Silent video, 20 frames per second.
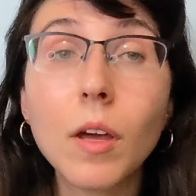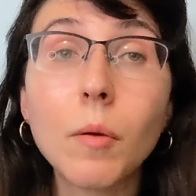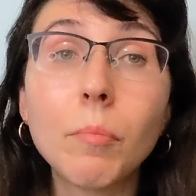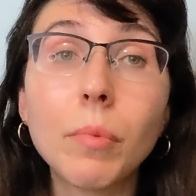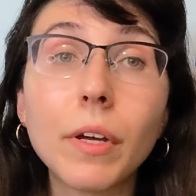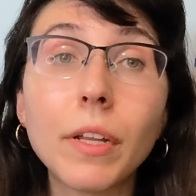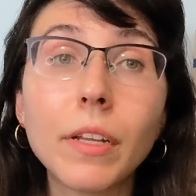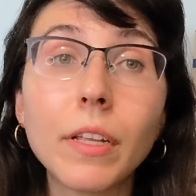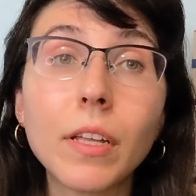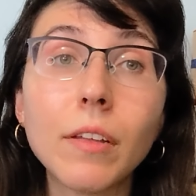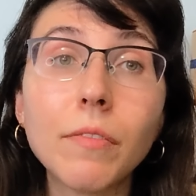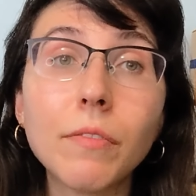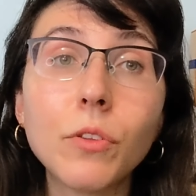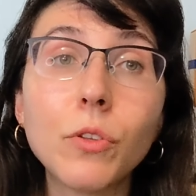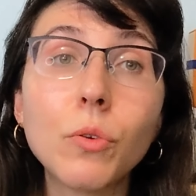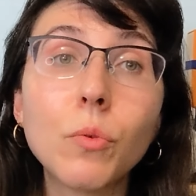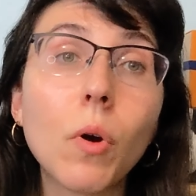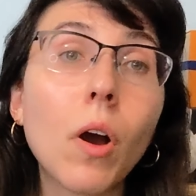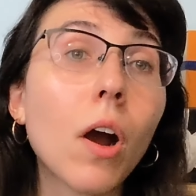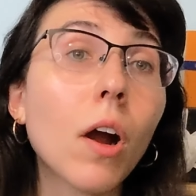But if
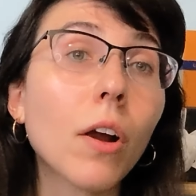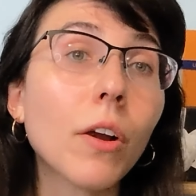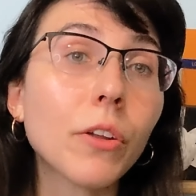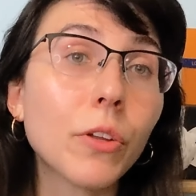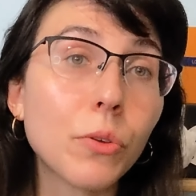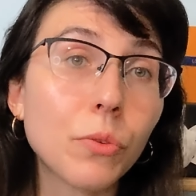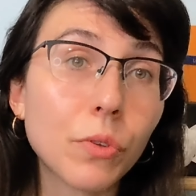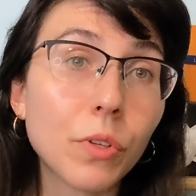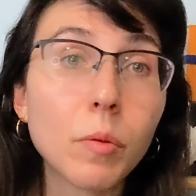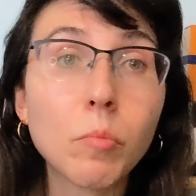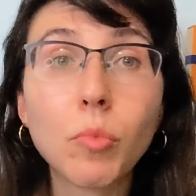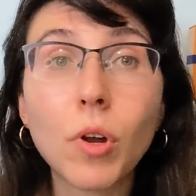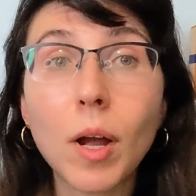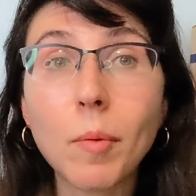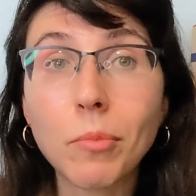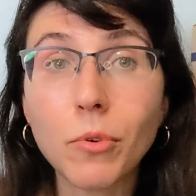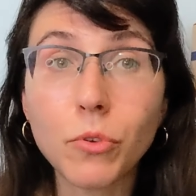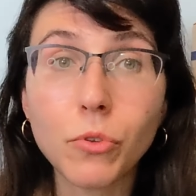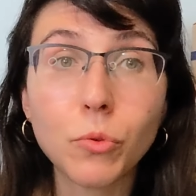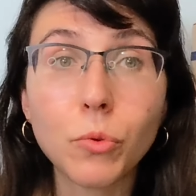you are using
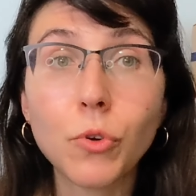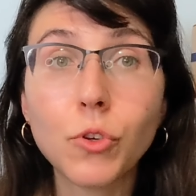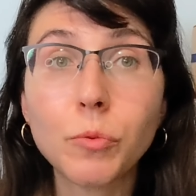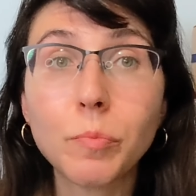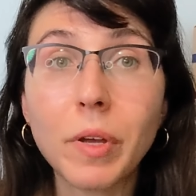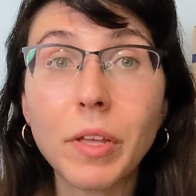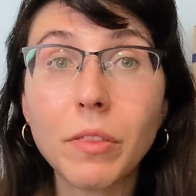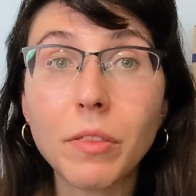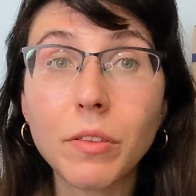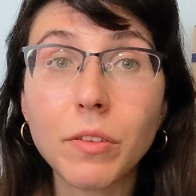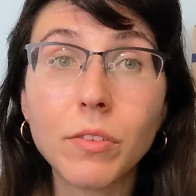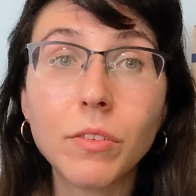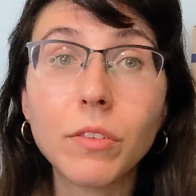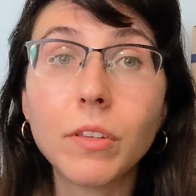improper storage methods,